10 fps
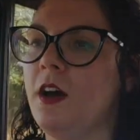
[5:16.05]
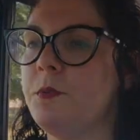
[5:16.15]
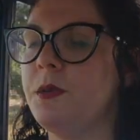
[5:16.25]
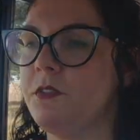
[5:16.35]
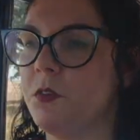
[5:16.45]
a
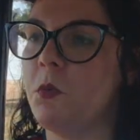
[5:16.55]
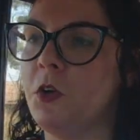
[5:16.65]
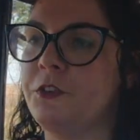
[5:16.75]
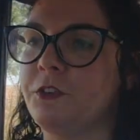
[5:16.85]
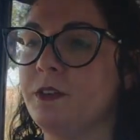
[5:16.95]
bit of a
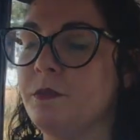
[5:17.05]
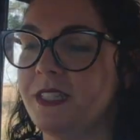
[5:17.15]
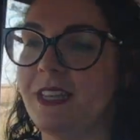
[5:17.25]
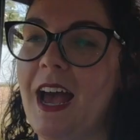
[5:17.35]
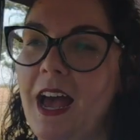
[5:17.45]
wander, and it
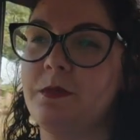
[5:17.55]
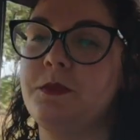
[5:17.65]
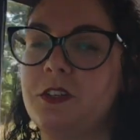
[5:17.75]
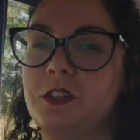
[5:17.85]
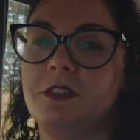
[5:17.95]
was an
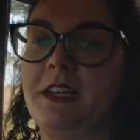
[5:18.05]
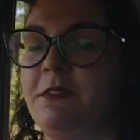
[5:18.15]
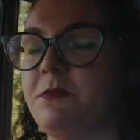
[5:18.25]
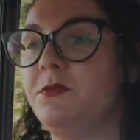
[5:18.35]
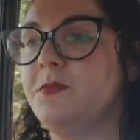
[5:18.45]

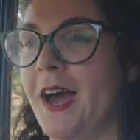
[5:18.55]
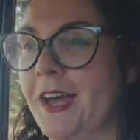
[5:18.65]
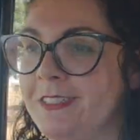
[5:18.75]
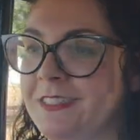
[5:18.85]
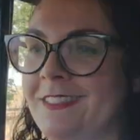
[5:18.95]
absolutely
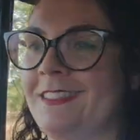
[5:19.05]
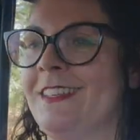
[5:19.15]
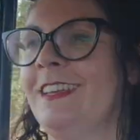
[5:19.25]
vast